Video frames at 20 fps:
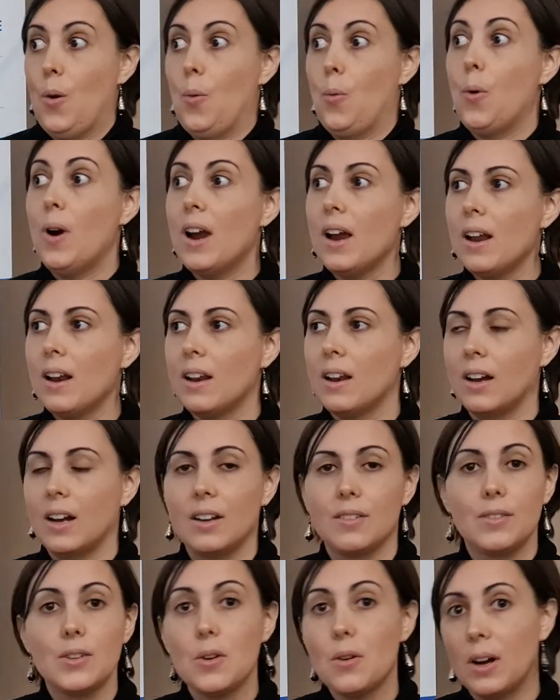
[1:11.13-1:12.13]
Well, I
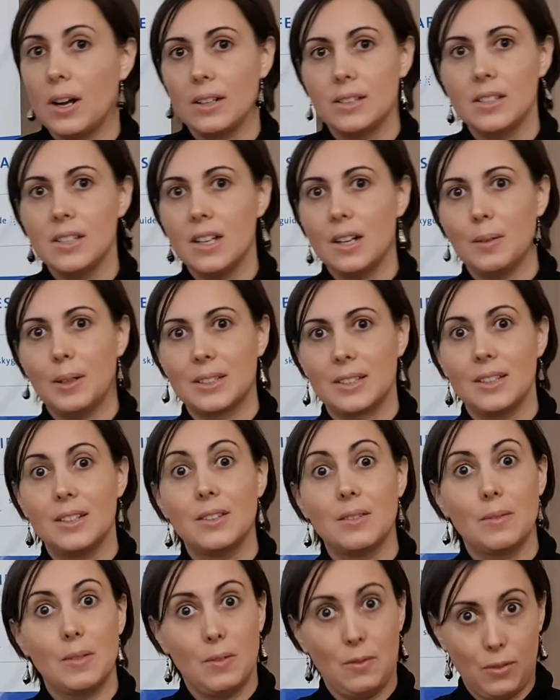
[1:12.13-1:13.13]
have no idea, but
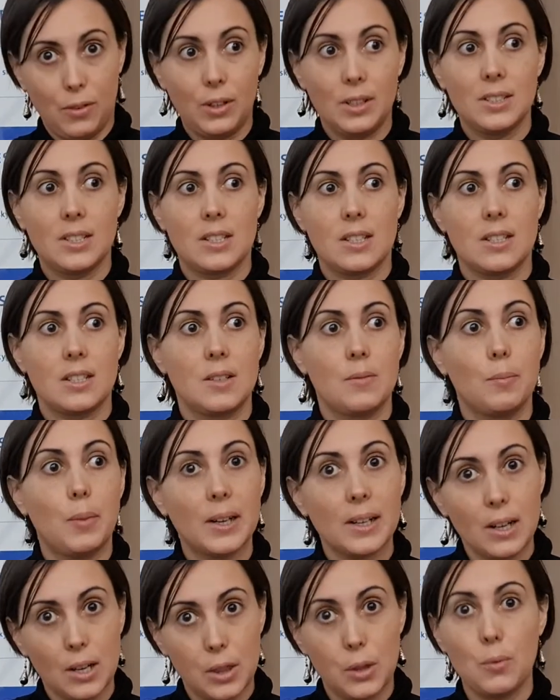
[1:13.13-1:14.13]
for instance, in
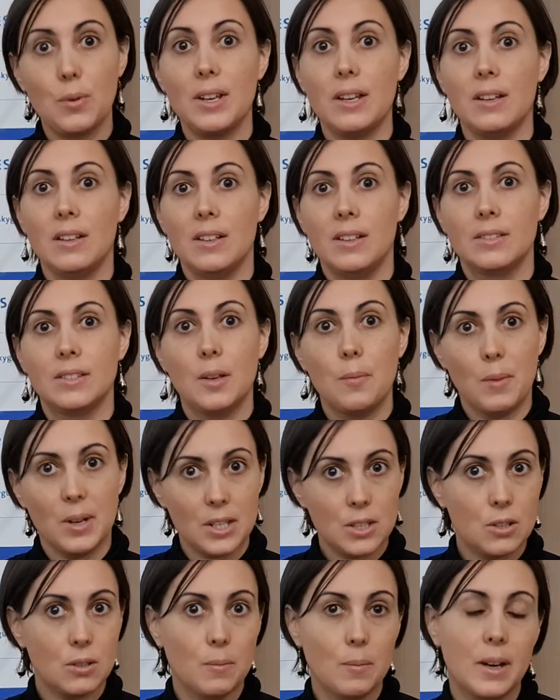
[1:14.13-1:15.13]
panel 3, they
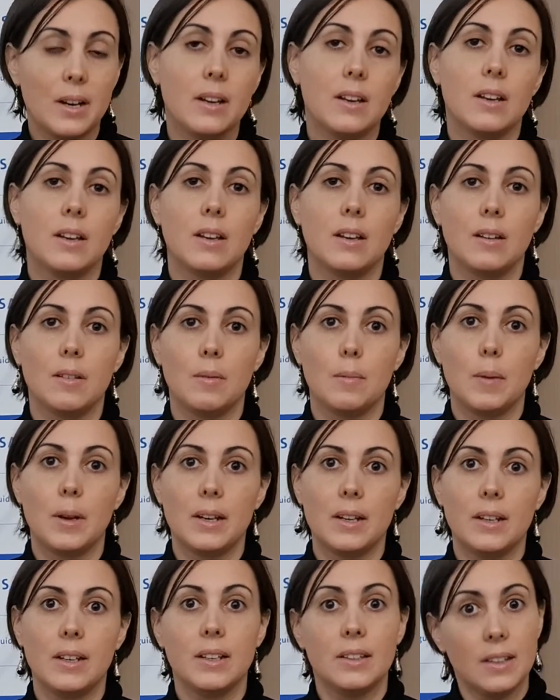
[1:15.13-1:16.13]
mention
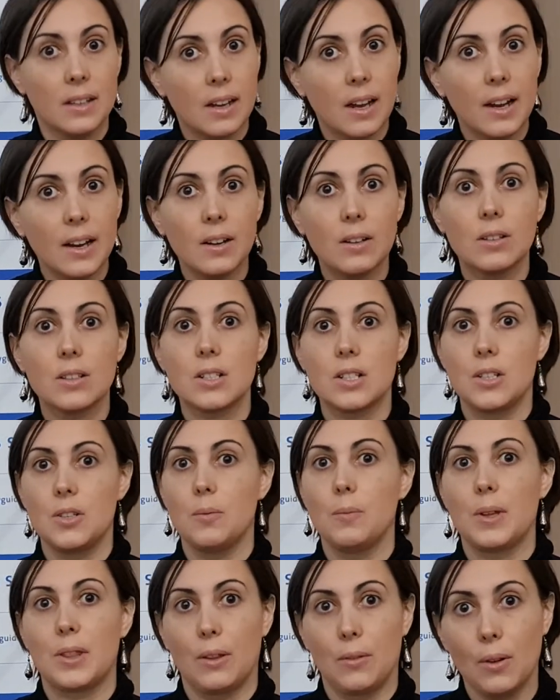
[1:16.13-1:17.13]
many indicators, new
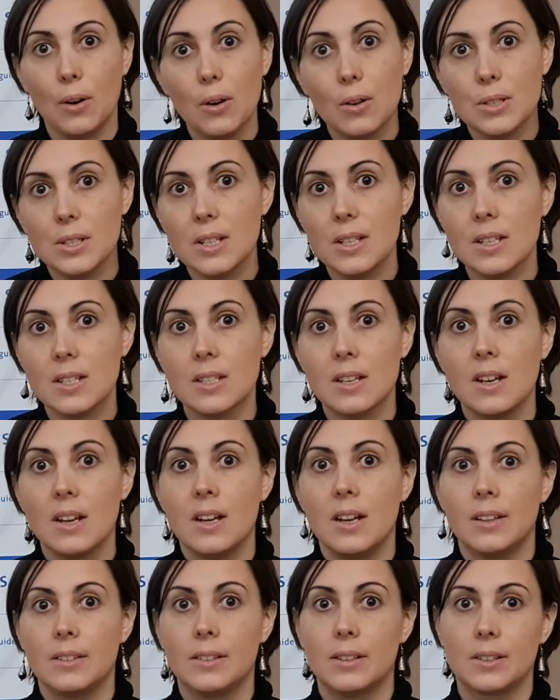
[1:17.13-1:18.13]
methodologies.
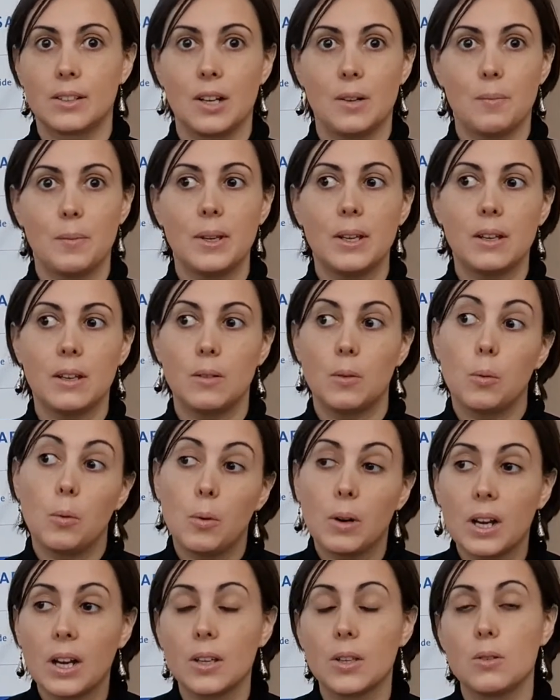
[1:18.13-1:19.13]
We
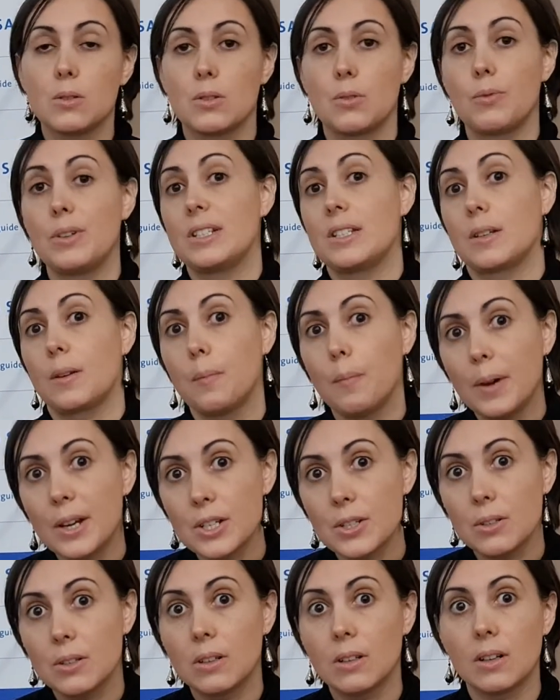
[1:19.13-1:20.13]
can use risk
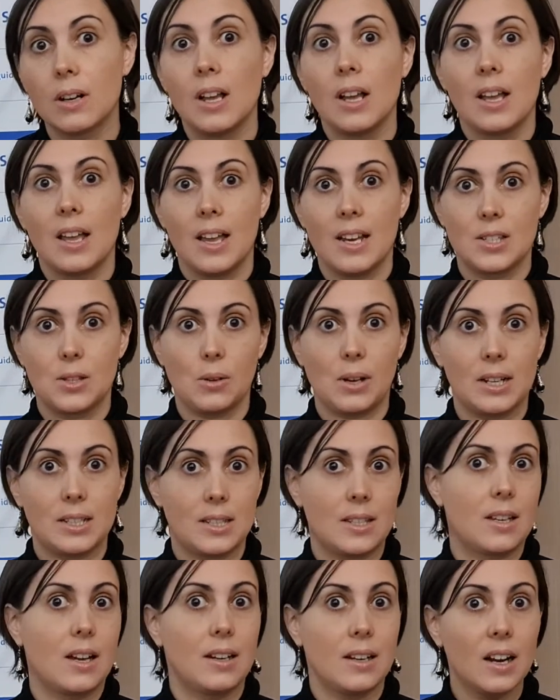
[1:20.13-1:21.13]
measure,
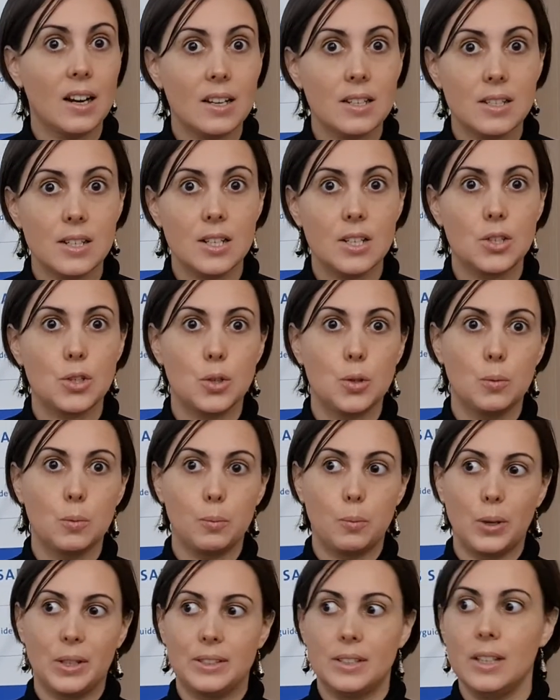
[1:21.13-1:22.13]
stochastic analysis to
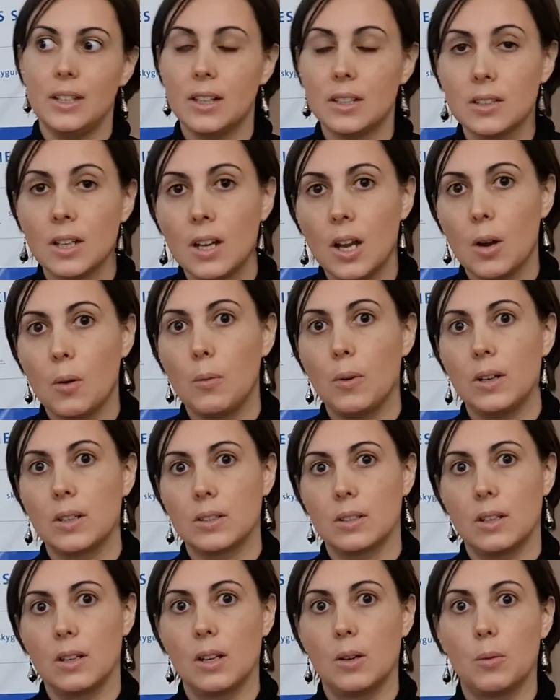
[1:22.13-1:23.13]
predict what
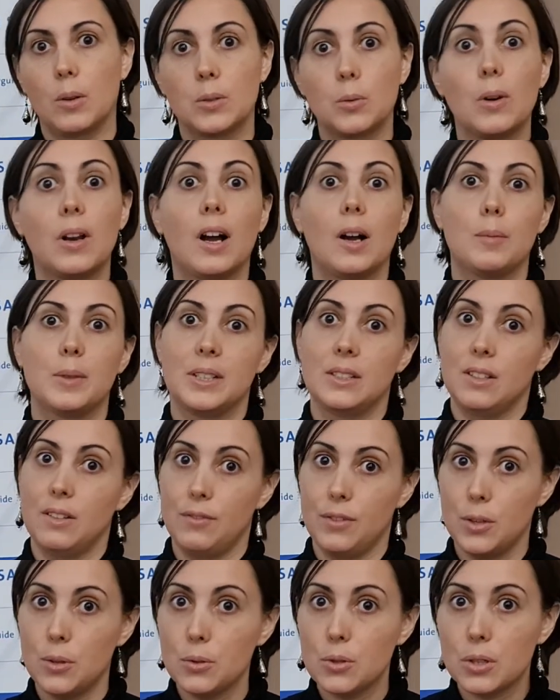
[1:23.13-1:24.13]
will happen in
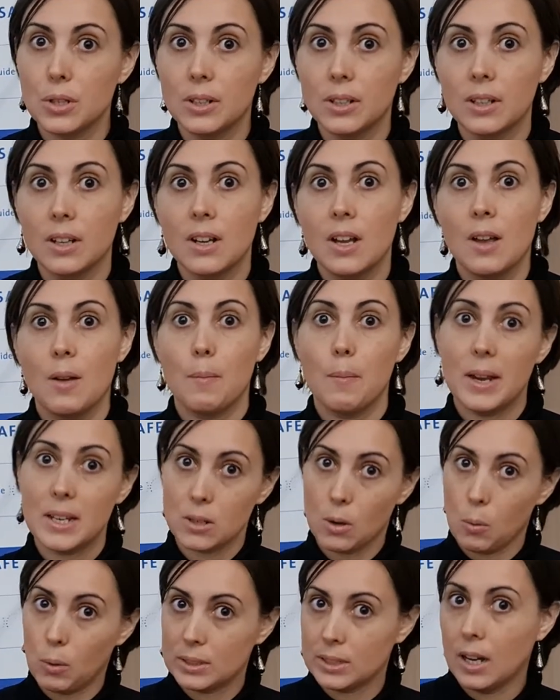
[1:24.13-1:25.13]
the future based
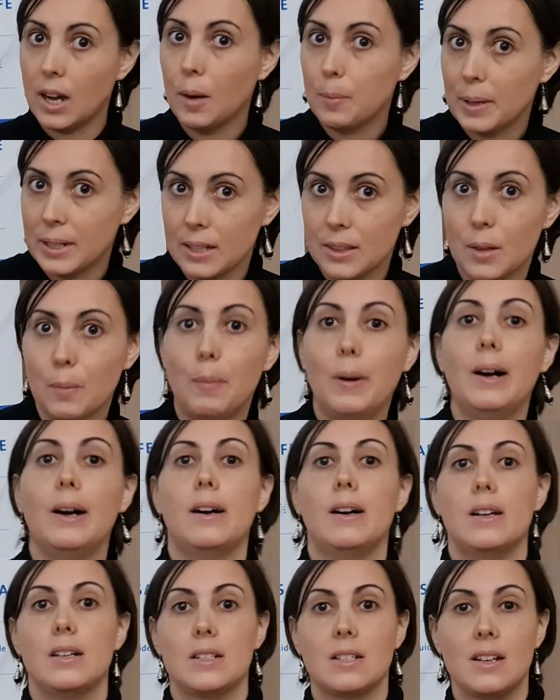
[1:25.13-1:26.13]
on what happened in the
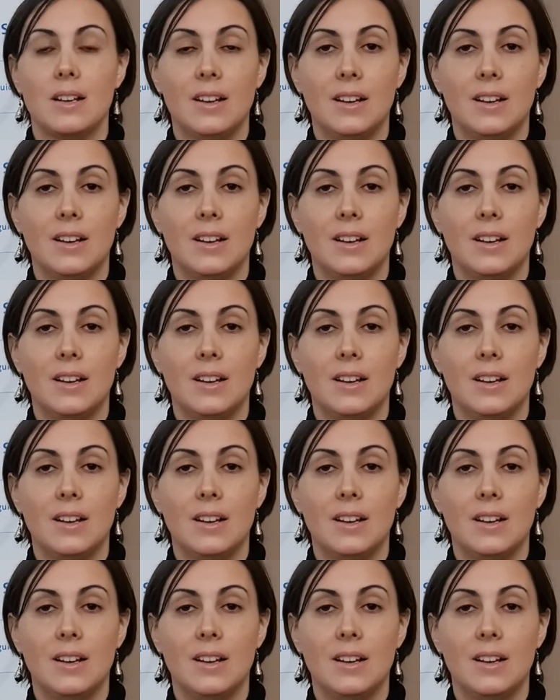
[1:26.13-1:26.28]
past.